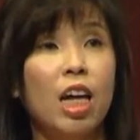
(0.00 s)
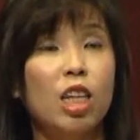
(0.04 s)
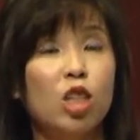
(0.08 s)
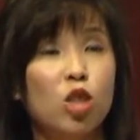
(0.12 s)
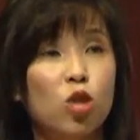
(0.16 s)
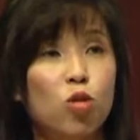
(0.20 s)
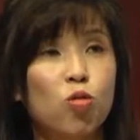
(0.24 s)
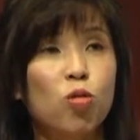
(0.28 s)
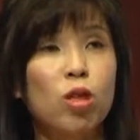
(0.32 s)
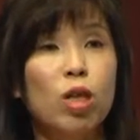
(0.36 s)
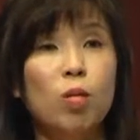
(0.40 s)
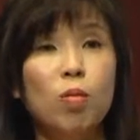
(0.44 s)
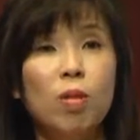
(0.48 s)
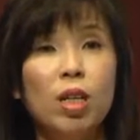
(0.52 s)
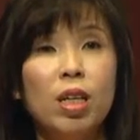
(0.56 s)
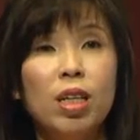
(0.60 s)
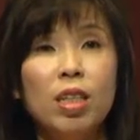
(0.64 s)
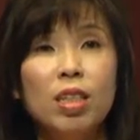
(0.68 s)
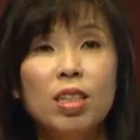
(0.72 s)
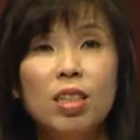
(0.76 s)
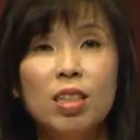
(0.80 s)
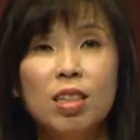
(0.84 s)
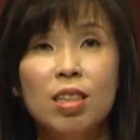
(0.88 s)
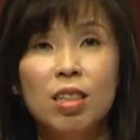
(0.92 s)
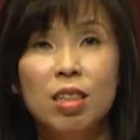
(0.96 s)

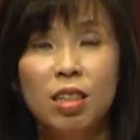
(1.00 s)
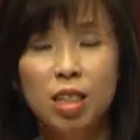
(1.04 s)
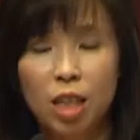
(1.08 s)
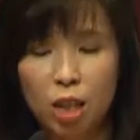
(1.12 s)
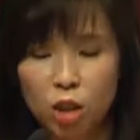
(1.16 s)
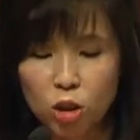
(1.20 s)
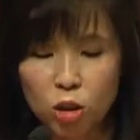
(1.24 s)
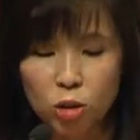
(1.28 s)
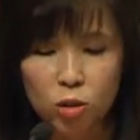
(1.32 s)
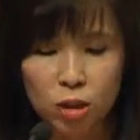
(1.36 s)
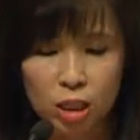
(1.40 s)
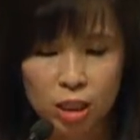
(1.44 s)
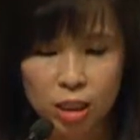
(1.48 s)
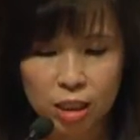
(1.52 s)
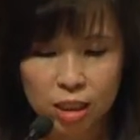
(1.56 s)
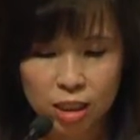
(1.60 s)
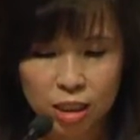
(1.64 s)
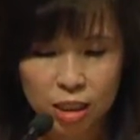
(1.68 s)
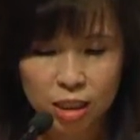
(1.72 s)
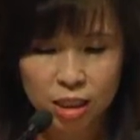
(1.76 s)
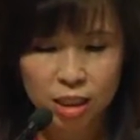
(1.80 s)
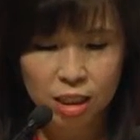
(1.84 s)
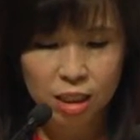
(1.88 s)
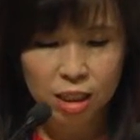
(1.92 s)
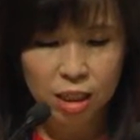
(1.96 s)
extremely
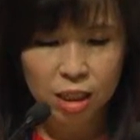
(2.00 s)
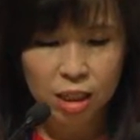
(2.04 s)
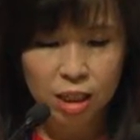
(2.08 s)
dangerous.